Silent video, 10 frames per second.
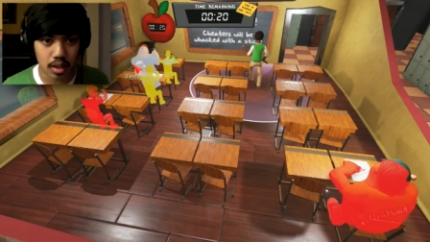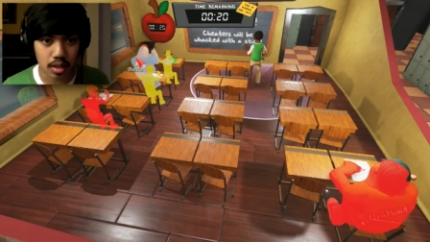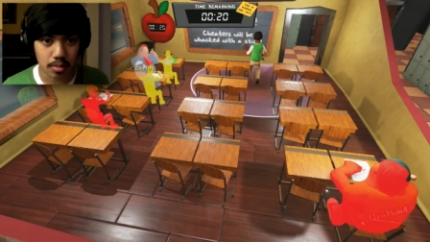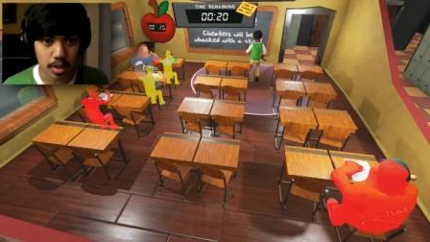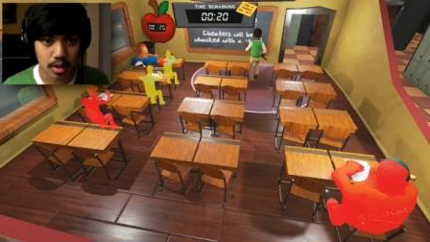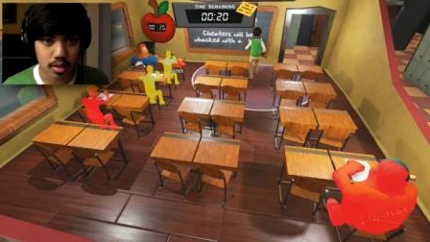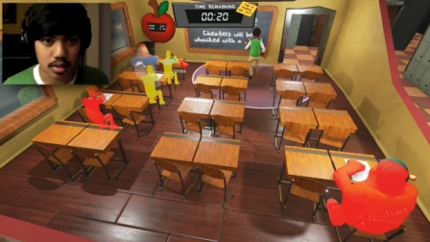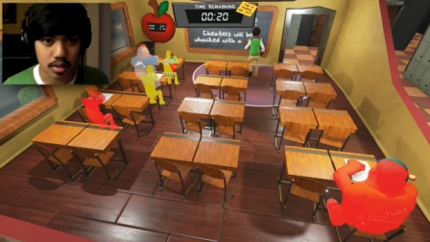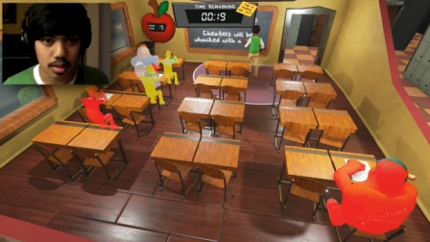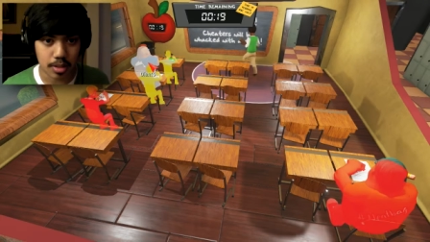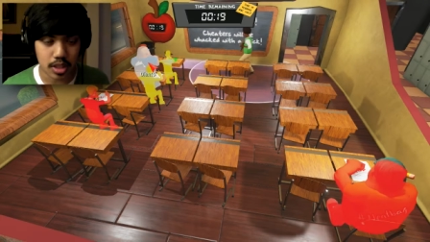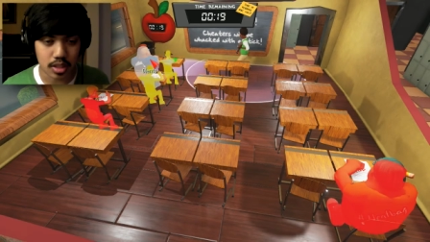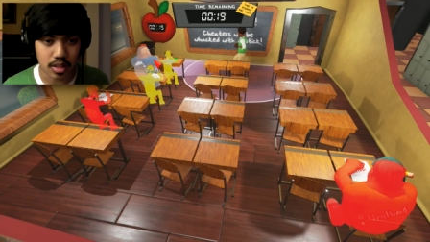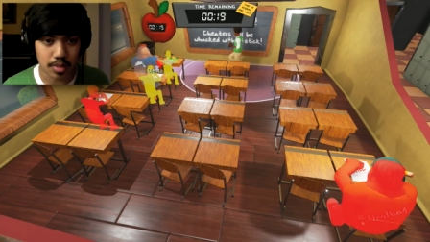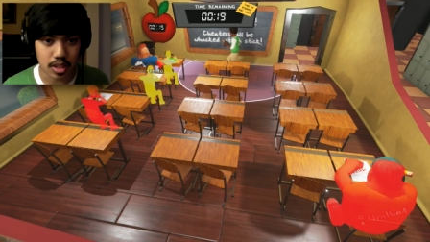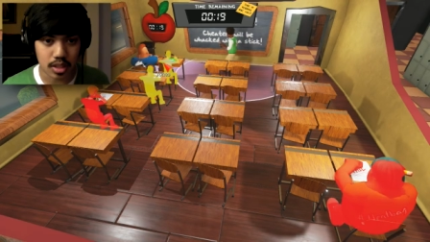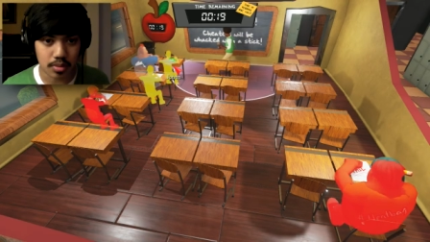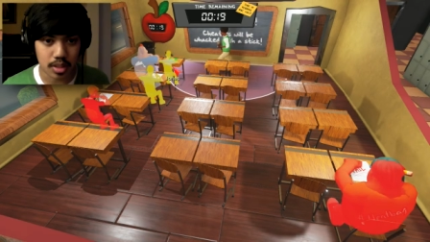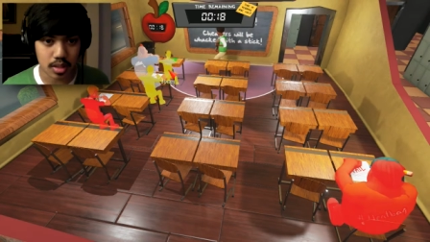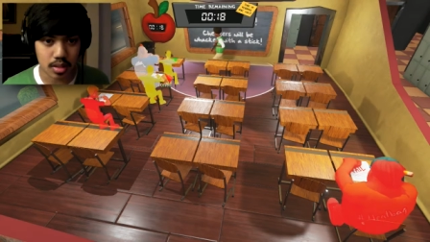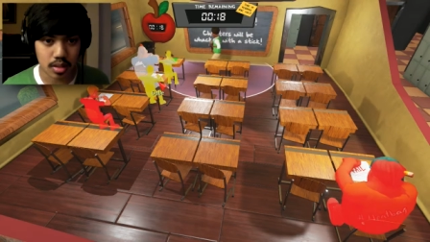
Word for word: Come on! on! Let me cheat. Let me cheat. Let me cheat.